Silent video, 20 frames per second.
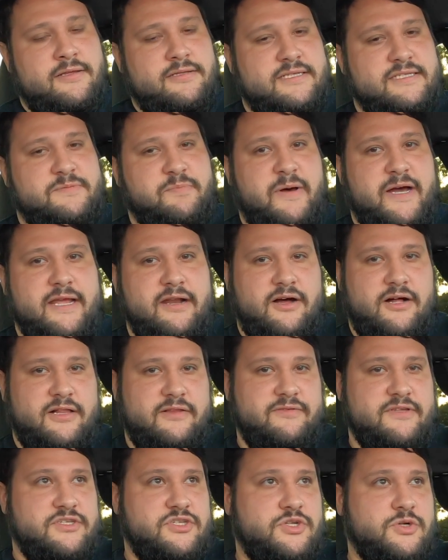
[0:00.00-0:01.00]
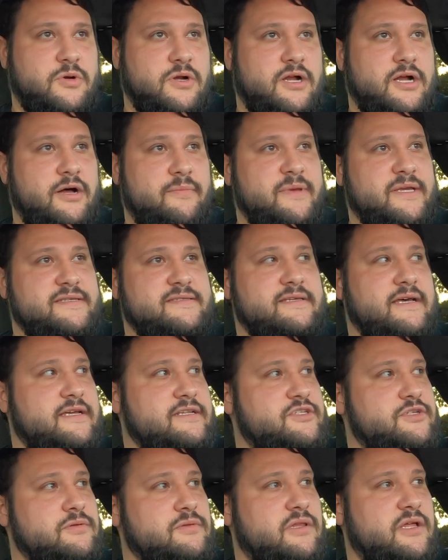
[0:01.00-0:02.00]
despite all of its shortcomings, I
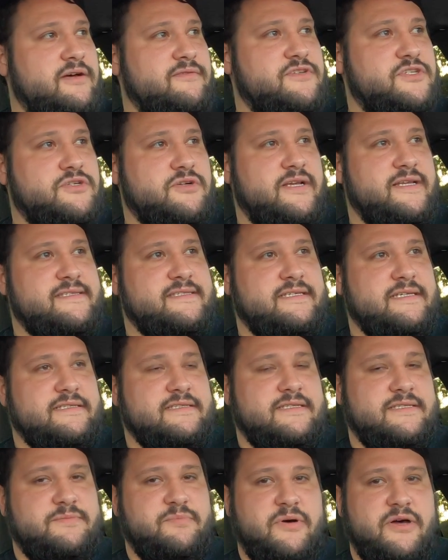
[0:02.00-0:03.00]
do love straight 6s,